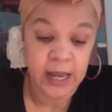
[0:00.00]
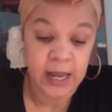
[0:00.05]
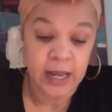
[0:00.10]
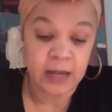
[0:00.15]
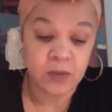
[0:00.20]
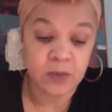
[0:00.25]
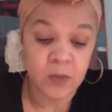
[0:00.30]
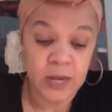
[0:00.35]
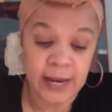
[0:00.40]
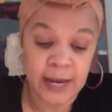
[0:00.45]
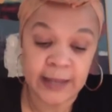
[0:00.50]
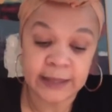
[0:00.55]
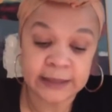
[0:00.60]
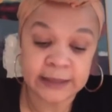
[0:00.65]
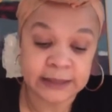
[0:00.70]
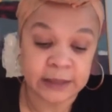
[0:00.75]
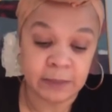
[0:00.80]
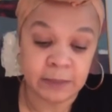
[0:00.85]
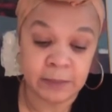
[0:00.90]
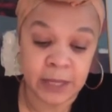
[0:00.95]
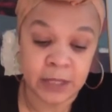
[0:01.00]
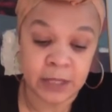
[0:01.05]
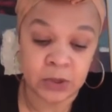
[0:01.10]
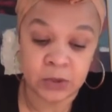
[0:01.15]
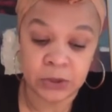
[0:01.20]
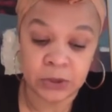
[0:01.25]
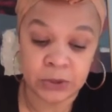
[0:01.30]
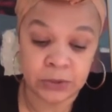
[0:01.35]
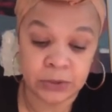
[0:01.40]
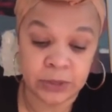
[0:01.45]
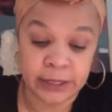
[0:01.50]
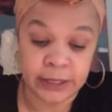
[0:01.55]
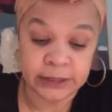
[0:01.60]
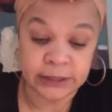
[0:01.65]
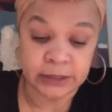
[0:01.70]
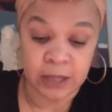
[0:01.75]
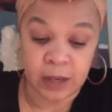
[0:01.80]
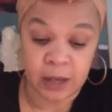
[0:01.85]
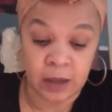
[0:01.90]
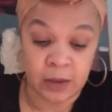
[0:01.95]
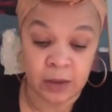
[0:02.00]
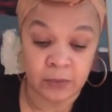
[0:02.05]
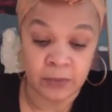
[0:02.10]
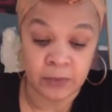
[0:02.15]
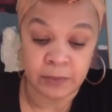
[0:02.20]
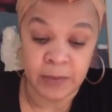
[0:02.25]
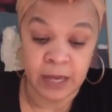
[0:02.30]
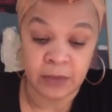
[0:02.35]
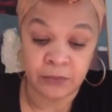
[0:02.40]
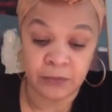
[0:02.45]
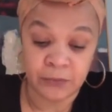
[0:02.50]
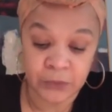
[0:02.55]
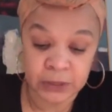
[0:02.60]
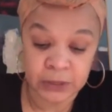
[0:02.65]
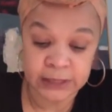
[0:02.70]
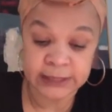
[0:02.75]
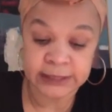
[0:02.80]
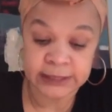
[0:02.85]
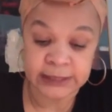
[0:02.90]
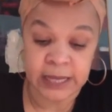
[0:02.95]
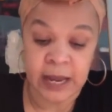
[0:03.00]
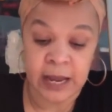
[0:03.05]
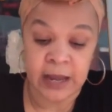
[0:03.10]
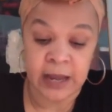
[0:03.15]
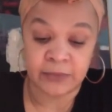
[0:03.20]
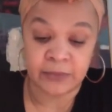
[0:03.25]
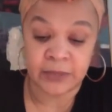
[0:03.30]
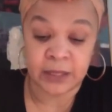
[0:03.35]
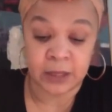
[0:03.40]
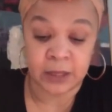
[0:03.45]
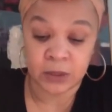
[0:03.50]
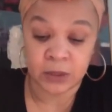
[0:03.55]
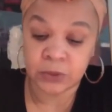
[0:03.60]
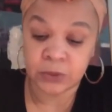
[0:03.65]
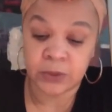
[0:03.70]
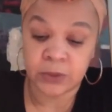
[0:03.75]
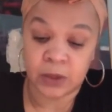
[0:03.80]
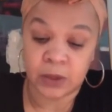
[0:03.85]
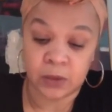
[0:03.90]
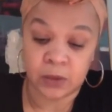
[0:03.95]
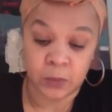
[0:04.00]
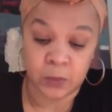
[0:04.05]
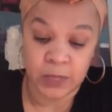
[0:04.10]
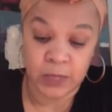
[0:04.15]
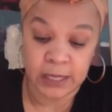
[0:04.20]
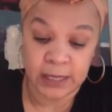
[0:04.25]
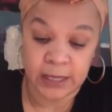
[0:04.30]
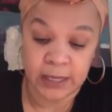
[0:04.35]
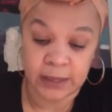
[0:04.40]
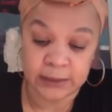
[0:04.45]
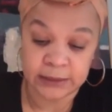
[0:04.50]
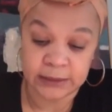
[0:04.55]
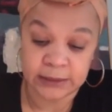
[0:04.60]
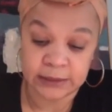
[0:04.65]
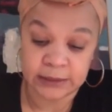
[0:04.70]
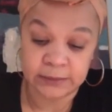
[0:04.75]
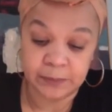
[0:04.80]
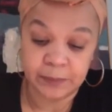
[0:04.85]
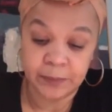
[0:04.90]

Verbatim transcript: And we ask that medical units uh, remain fully staffed, including on weekends.